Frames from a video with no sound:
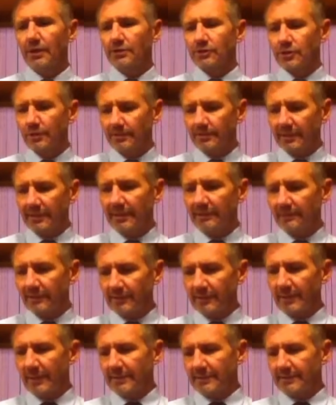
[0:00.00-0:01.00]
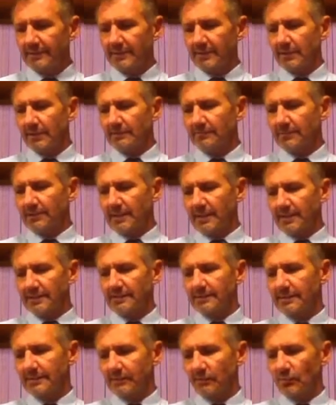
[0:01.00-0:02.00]
to be given in any
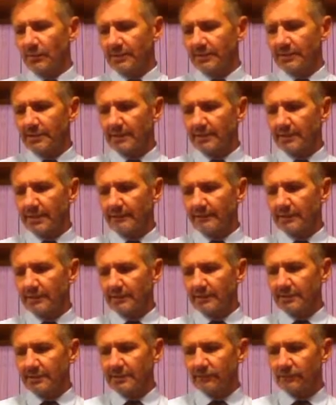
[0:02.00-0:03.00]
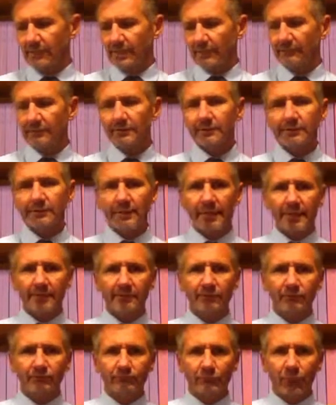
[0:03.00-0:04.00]
circumstances in which such evidence is relevant
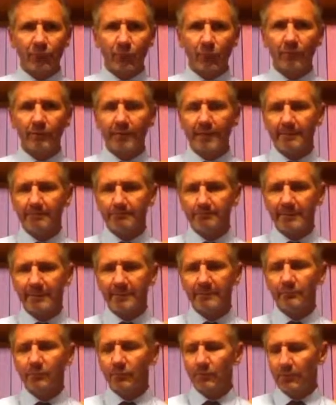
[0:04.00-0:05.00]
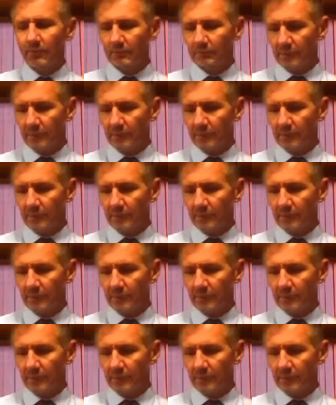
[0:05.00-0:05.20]
and of more than minimal